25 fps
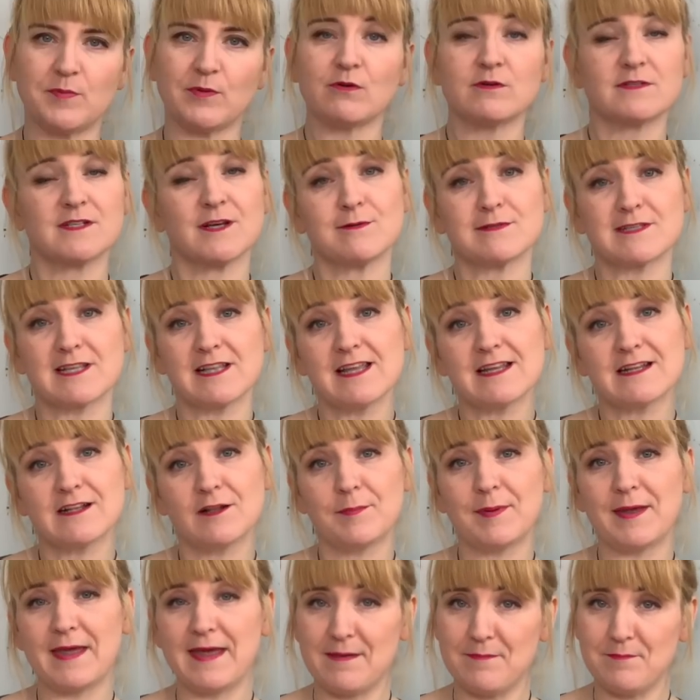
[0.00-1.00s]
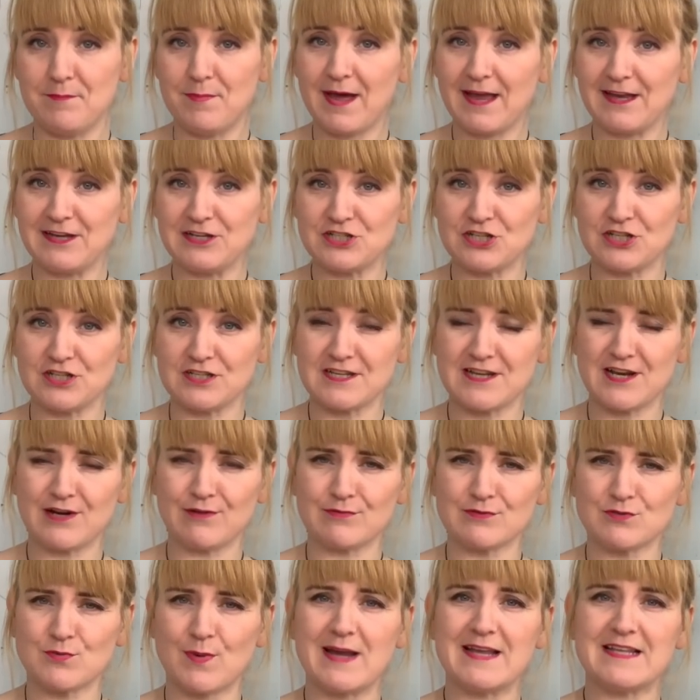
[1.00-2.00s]
because I was a little bit impatient and I
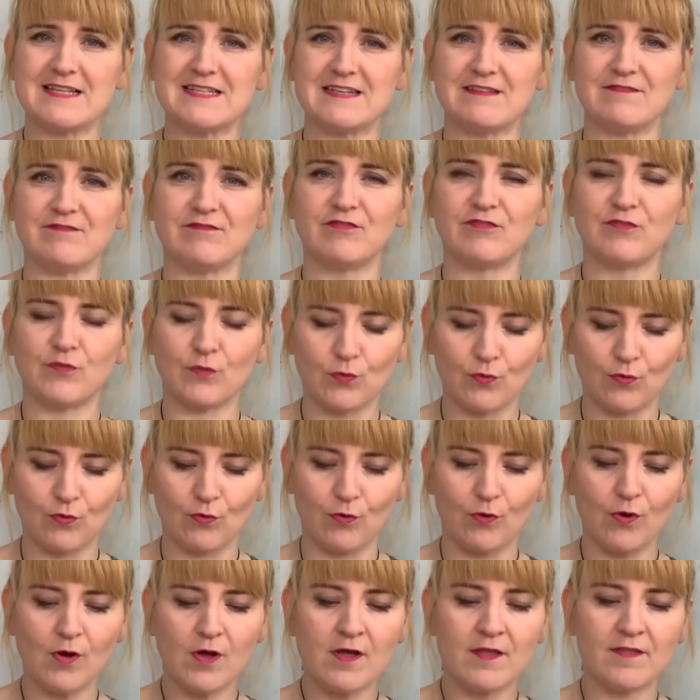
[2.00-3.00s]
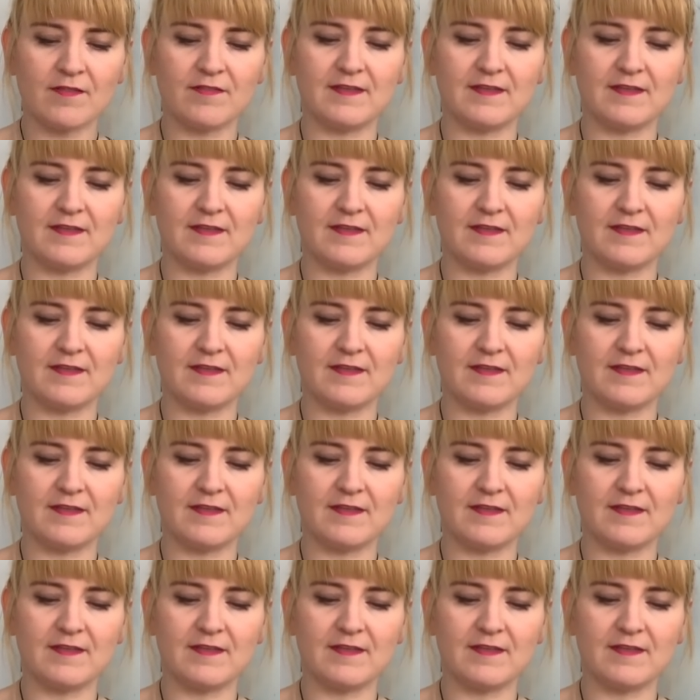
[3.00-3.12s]
was waiting for